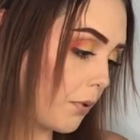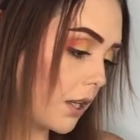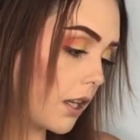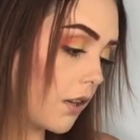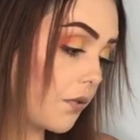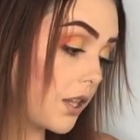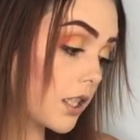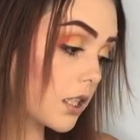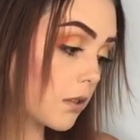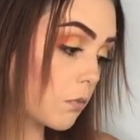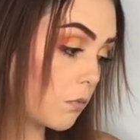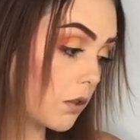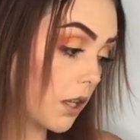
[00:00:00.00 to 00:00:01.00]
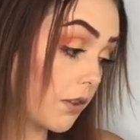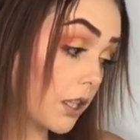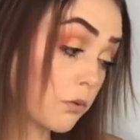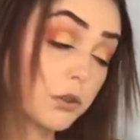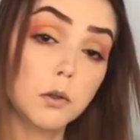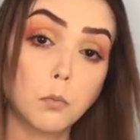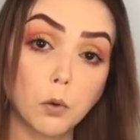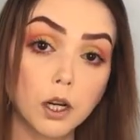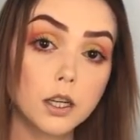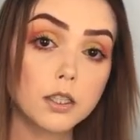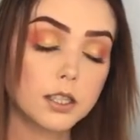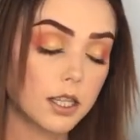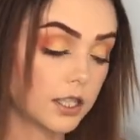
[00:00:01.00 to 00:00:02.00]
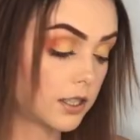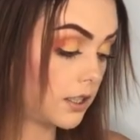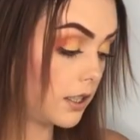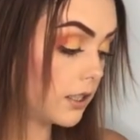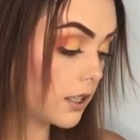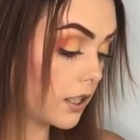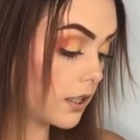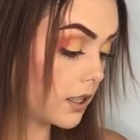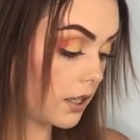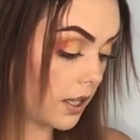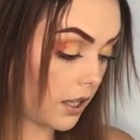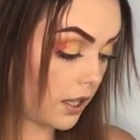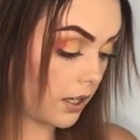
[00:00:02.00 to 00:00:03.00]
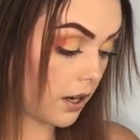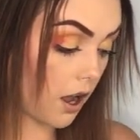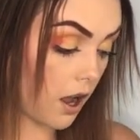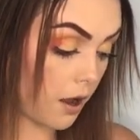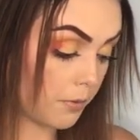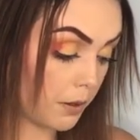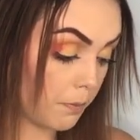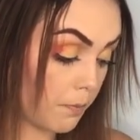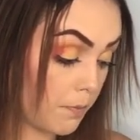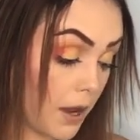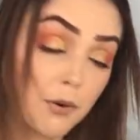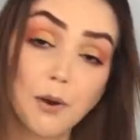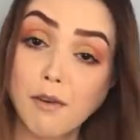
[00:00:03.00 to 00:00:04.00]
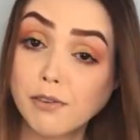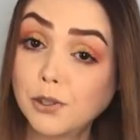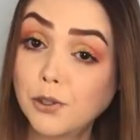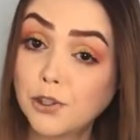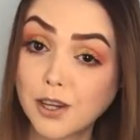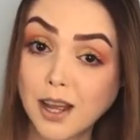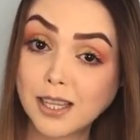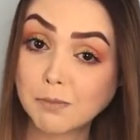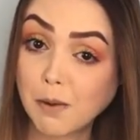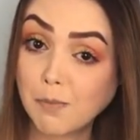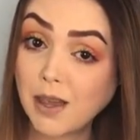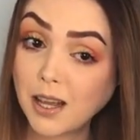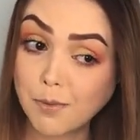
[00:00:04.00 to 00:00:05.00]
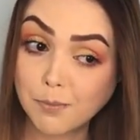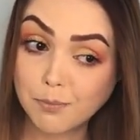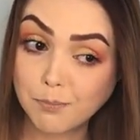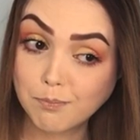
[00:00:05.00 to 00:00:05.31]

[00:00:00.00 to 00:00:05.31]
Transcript: But if this is if this really works and it's decent, then um, it may revolutionize my makeup